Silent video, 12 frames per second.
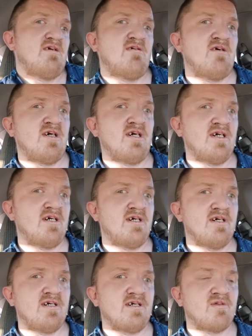
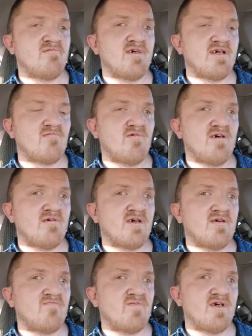The wreck wound
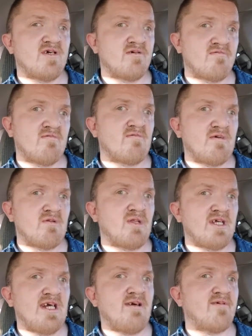up, the
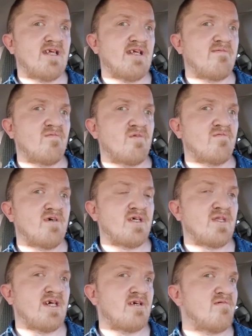damages from the wreck,
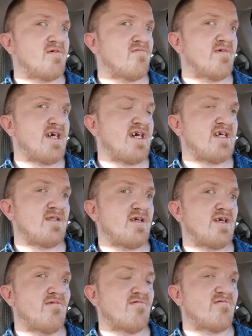that truck was actually
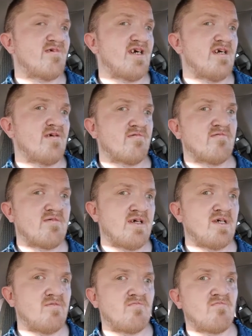totaled out,
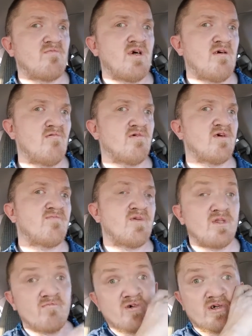and I wound up in
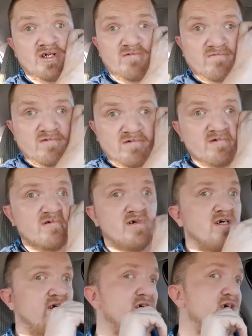the market for
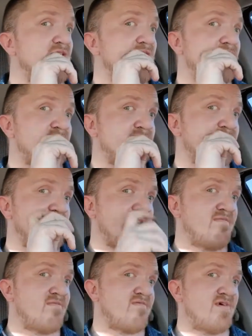a
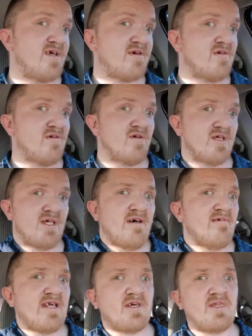replacement vehicle.
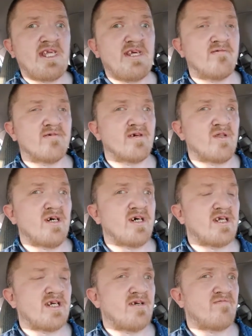was considering a
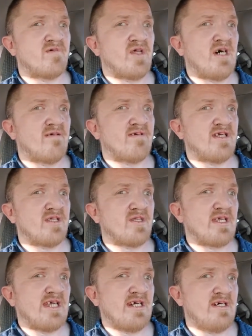lot of different
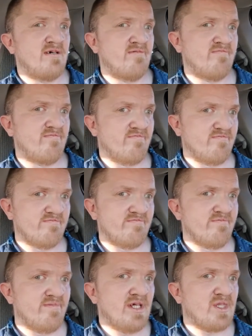options.
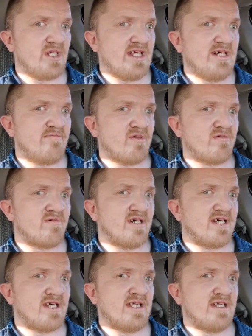At the time of the
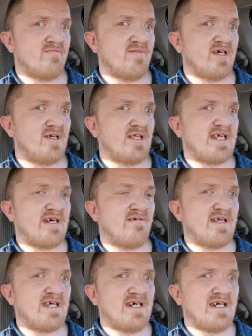wreck, to be honest, I
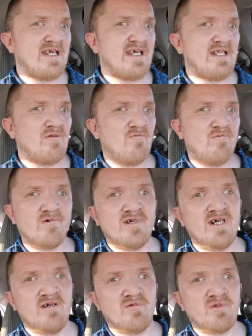was kind of getting wore
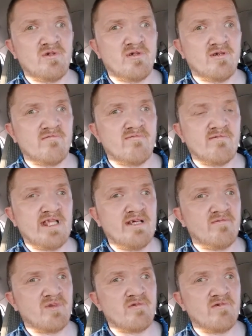out with the
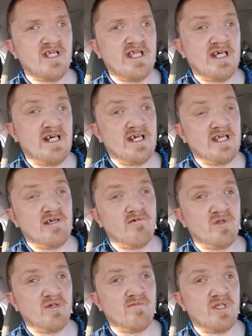7.3s. I had two
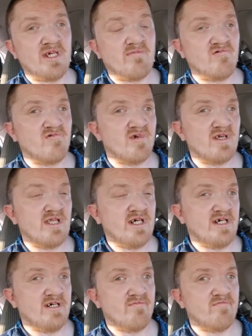of them at that point.
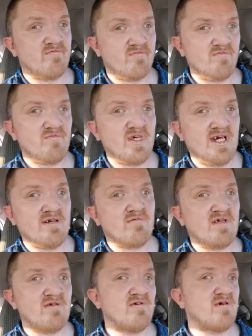
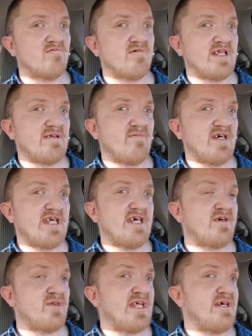That truck was my
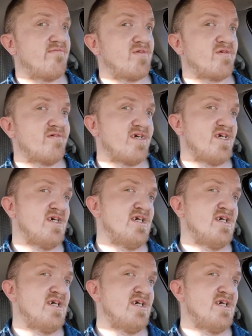second 7.3.